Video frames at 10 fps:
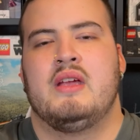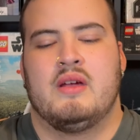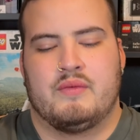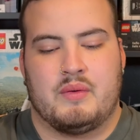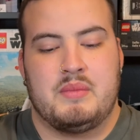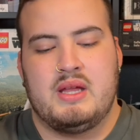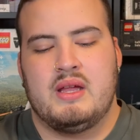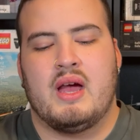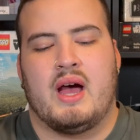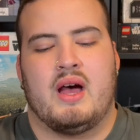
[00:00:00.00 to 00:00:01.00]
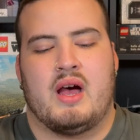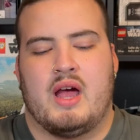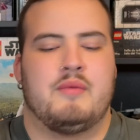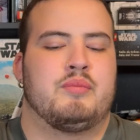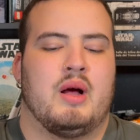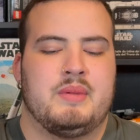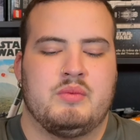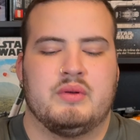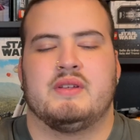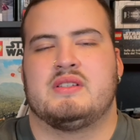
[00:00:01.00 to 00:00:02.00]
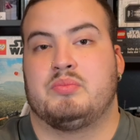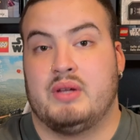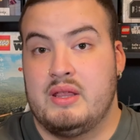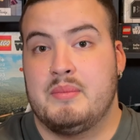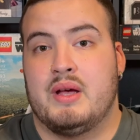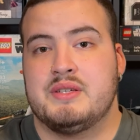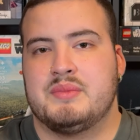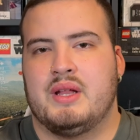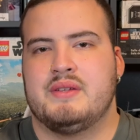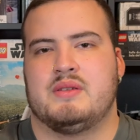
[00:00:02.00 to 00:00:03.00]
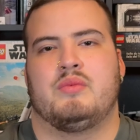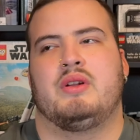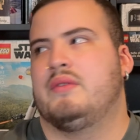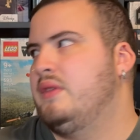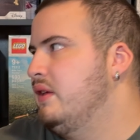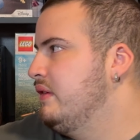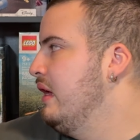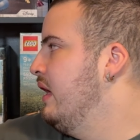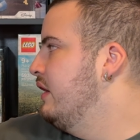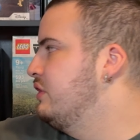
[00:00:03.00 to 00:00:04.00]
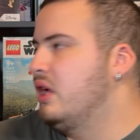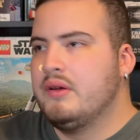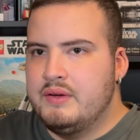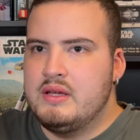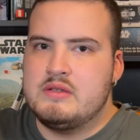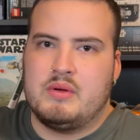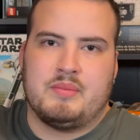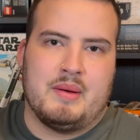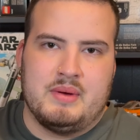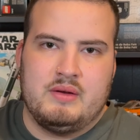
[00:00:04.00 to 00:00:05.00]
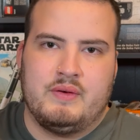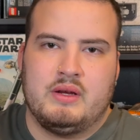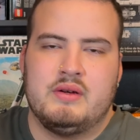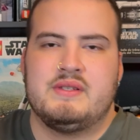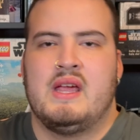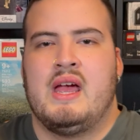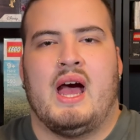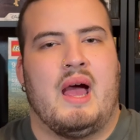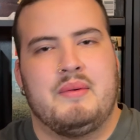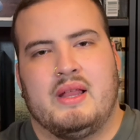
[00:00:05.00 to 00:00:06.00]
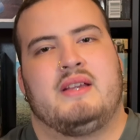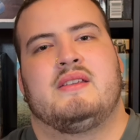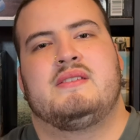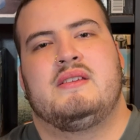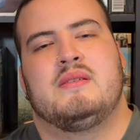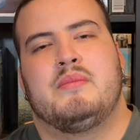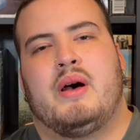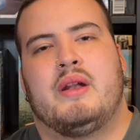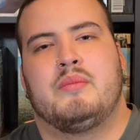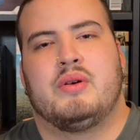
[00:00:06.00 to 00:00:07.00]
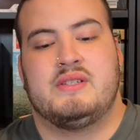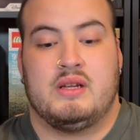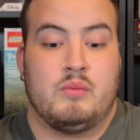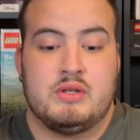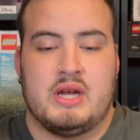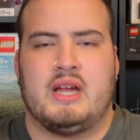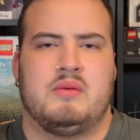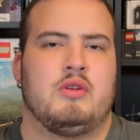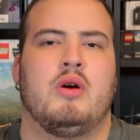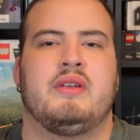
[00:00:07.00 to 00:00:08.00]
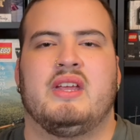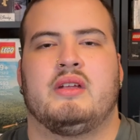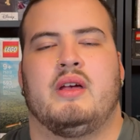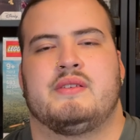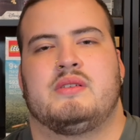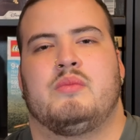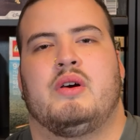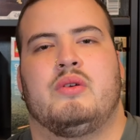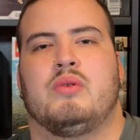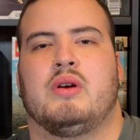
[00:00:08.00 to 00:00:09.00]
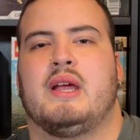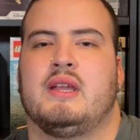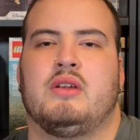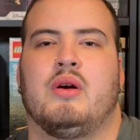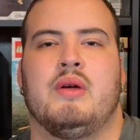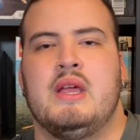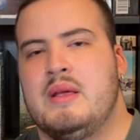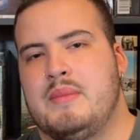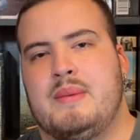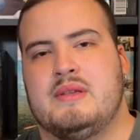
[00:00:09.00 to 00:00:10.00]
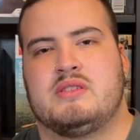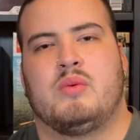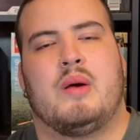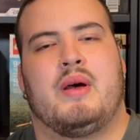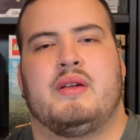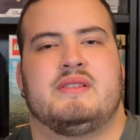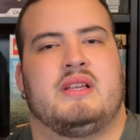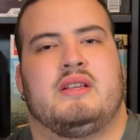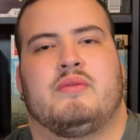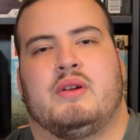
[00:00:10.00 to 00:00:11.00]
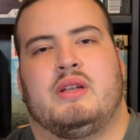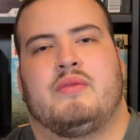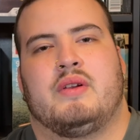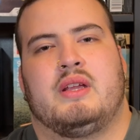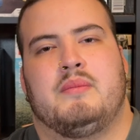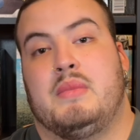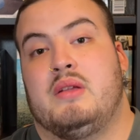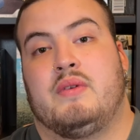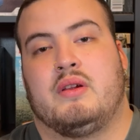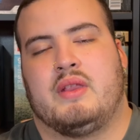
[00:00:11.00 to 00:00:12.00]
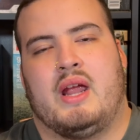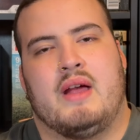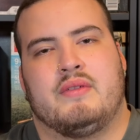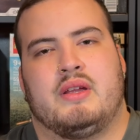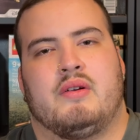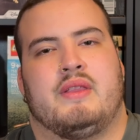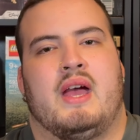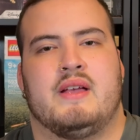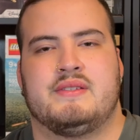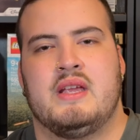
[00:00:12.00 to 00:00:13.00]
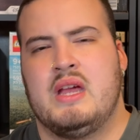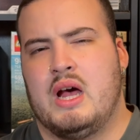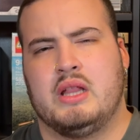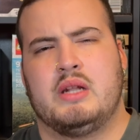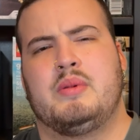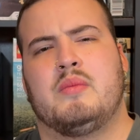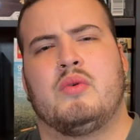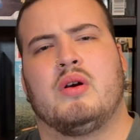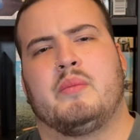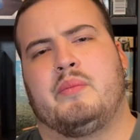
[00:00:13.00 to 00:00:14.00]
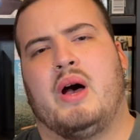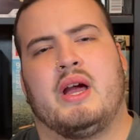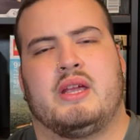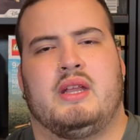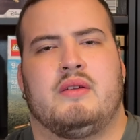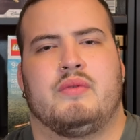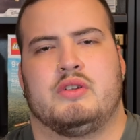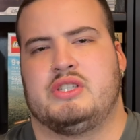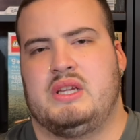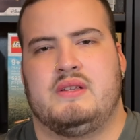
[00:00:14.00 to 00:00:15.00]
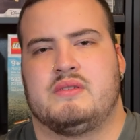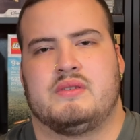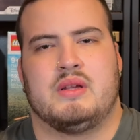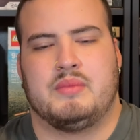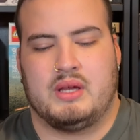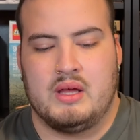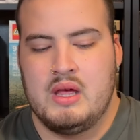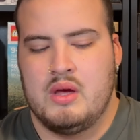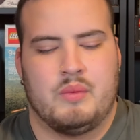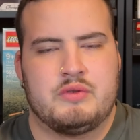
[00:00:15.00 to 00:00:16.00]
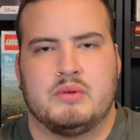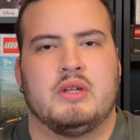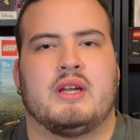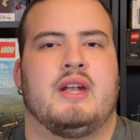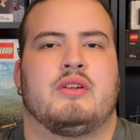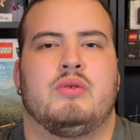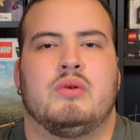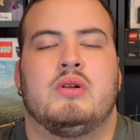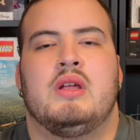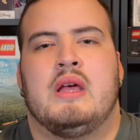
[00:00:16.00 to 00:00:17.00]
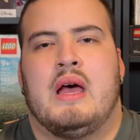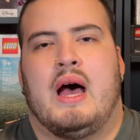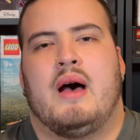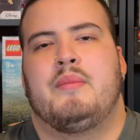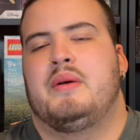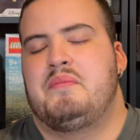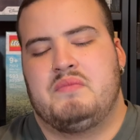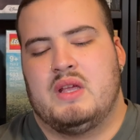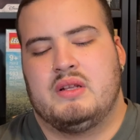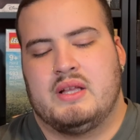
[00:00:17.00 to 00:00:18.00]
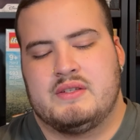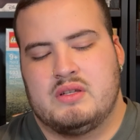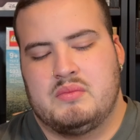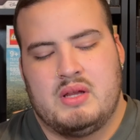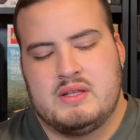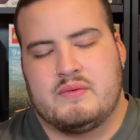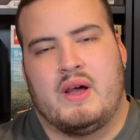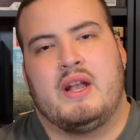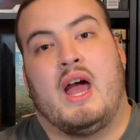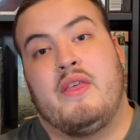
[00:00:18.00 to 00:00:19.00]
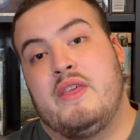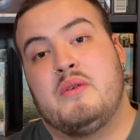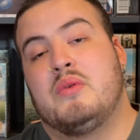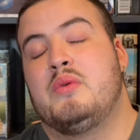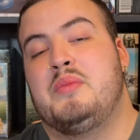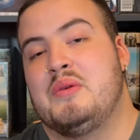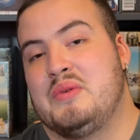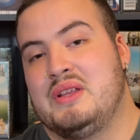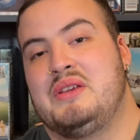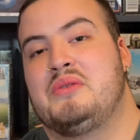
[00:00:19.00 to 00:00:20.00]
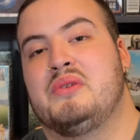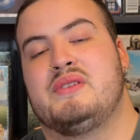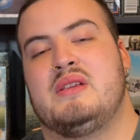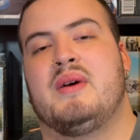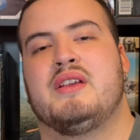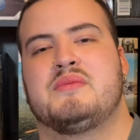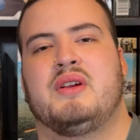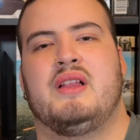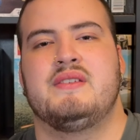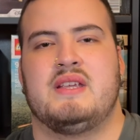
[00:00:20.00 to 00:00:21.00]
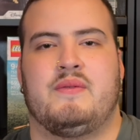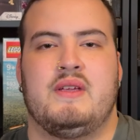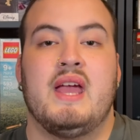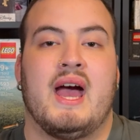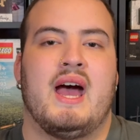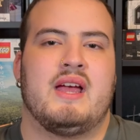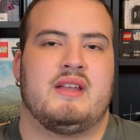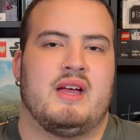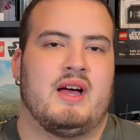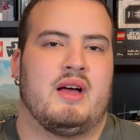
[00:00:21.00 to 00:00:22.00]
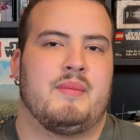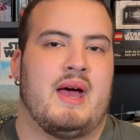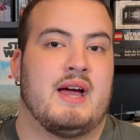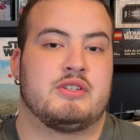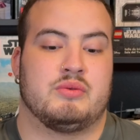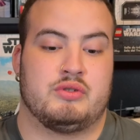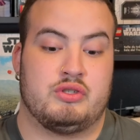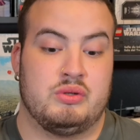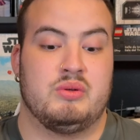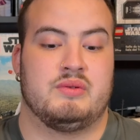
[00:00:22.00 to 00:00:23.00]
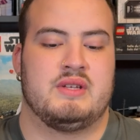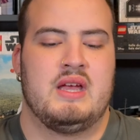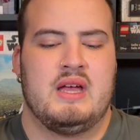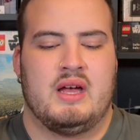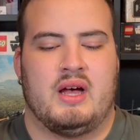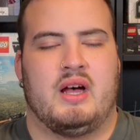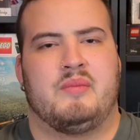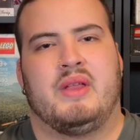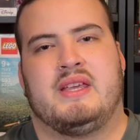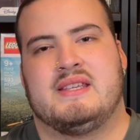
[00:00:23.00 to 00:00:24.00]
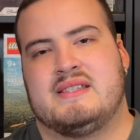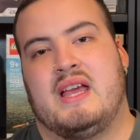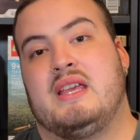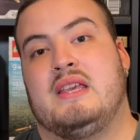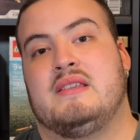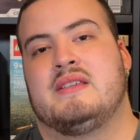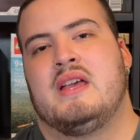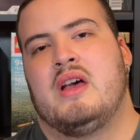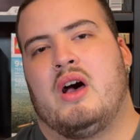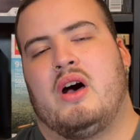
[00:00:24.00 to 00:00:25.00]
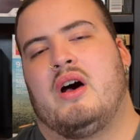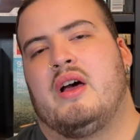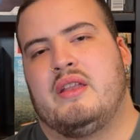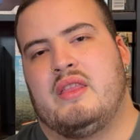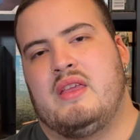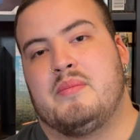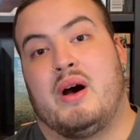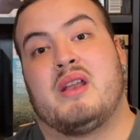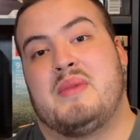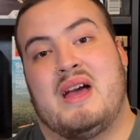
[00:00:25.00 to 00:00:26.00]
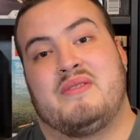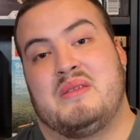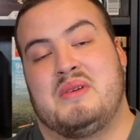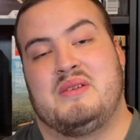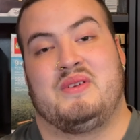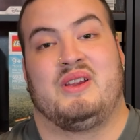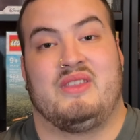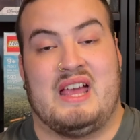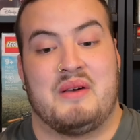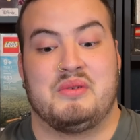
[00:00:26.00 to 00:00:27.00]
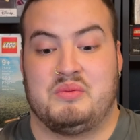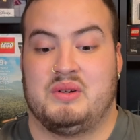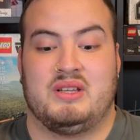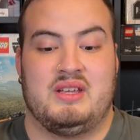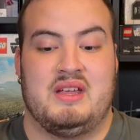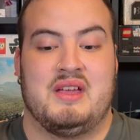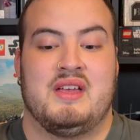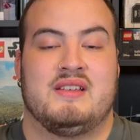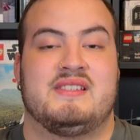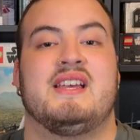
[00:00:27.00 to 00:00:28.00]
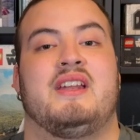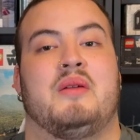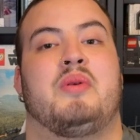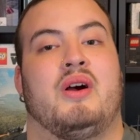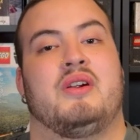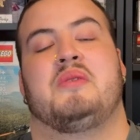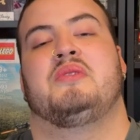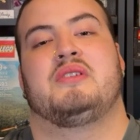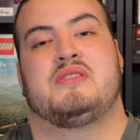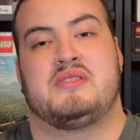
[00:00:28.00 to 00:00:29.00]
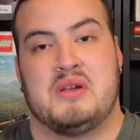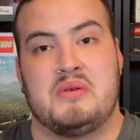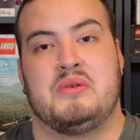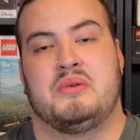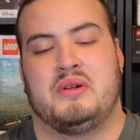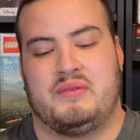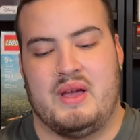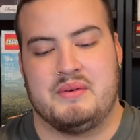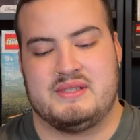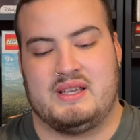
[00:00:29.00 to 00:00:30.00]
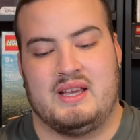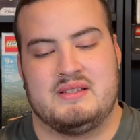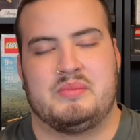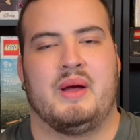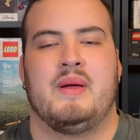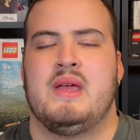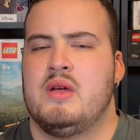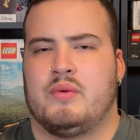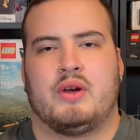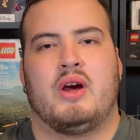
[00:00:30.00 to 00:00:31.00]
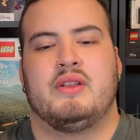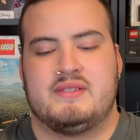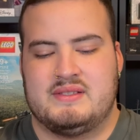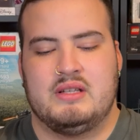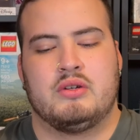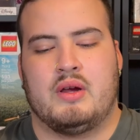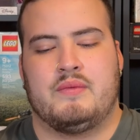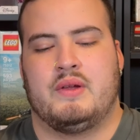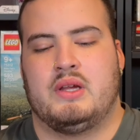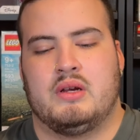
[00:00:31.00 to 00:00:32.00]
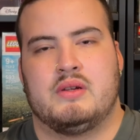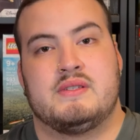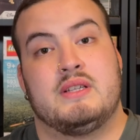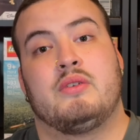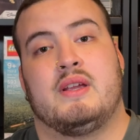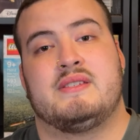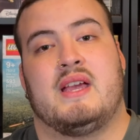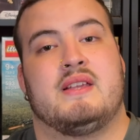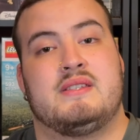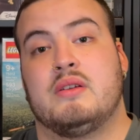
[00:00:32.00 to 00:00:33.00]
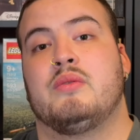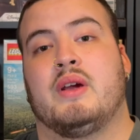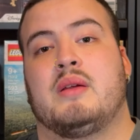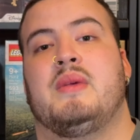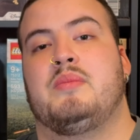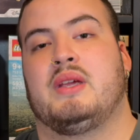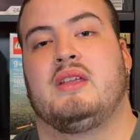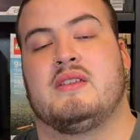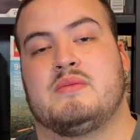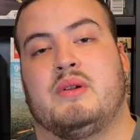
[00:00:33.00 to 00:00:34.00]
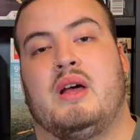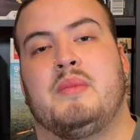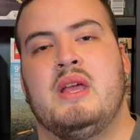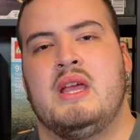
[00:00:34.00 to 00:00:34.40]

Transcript: For me, I probably will display the Miles Morales in one of these shelvings with my minifigures. I would like to see some bottom printing, which I can go and get a custom one, or I can go maybe swap out his legs for a different minifigure that I have laying around that has a little bit more pocketing for jeans or something, which would look kind of cool. But nonetheless, it's fine. I think what would be really cool to see Miles Morales if he had actual shoes, like his Nikes, on the bottom half of the minifigure. That would really set it apart. It would look so cool if that was the case. But regardless, still a great figure, still a great set. Still recommend picking this one up.